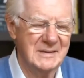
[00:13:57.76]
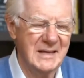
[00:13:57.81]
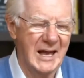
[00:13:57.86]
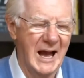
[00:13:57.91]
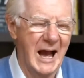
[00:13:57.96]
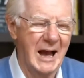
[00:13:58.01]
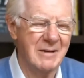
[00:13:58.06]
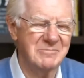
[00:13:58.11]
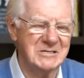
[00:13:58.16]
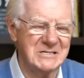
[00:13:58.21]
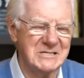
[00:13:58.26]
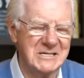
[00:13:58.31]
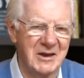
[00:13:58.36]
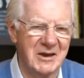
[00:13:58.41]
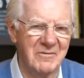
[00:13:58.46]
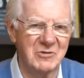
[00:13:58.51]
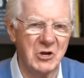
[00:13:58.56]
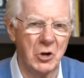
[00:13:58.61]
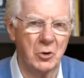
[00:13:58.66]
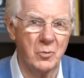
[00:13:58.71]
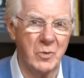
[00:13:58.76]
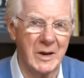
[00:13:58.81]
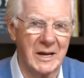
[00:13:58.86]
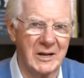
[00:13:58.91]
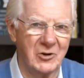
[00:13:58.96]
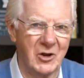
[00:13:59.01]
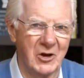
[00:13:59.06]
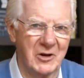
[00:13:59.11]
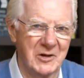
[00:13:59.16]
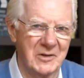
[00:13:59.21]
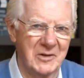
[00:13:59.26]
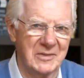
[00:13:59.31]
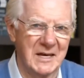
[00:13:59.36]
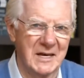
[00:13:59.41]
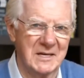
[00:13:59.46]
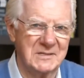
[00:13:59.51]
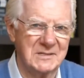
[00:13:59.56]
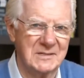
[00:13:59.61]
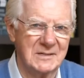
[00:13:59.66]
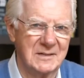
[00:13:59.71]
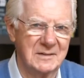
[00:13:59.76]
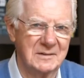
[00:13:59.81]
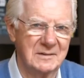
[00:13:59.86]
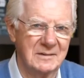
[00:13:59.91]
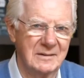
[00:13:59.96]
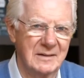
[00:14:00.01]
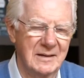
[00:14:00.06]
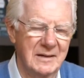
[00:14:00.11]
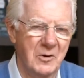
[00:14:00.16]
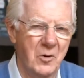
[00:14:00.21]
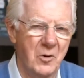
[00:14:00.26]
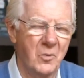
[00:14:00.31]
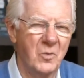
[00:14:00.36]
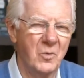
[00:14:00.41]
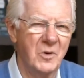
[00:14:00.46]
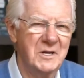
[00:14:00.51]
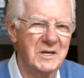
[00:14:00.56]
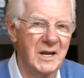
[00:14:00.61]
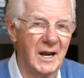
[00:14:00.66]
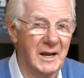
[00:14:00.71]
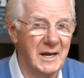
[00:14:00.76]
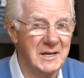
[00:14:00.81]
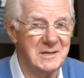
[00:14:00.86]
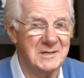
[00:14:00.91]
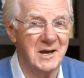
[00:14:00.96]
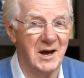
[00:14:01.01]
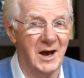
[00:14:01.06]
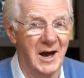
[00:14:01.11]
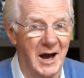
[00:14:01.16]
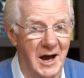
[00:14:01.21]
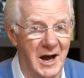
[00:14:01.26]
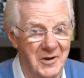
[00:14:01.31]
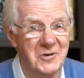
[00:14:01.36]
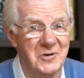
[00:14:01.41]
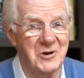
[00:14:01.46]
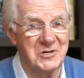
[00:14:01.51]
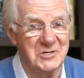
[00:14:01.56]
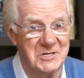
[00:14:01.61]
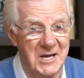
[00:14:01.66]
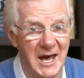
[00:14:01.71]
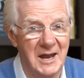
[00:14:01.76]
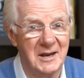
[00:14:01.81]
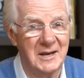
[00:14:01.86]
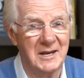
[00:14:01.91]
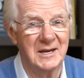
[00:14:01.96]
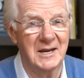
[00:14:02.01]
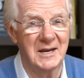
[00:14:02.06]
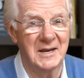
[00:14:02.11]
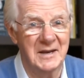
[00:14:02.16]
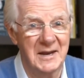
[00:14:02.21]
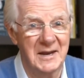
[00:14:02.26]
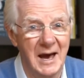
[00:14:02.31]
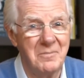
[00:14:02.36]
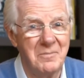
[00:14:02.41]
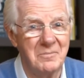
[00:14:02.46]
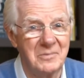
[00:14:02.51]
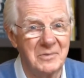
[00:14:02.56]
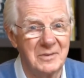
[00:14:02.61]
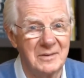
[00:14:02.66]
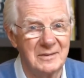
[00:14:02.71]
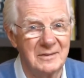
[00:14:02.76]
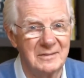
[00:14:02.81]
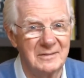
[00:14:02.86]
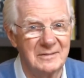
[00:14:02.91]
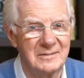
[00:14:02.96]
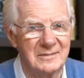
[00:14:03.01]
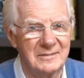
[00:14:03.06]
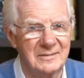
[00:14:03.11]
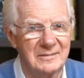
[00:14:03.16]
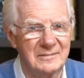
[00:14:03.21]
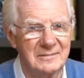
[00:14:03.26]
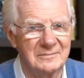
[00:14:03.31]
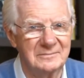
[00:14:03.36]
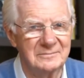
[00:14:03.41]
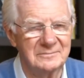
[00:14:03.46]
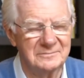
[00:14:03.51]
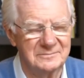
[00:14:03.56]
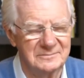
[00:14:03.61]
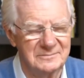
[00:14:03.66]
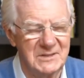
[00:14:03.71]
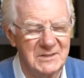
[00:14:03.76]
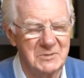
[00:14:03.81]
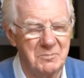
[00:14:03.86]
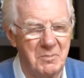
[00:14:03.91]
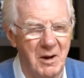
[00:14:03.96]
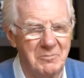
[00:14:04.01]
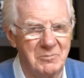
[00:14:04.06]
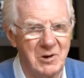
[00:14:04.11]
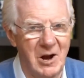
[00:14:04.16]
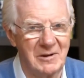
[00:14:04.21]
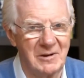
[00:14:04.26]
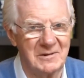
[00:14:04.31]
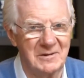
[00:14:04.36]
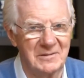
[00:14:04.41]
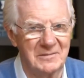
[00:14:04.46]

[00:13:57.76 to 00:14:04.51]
I'm just giving you a quick look at this. Wouldn't you like to understand it in depth? It's Bob Proctor.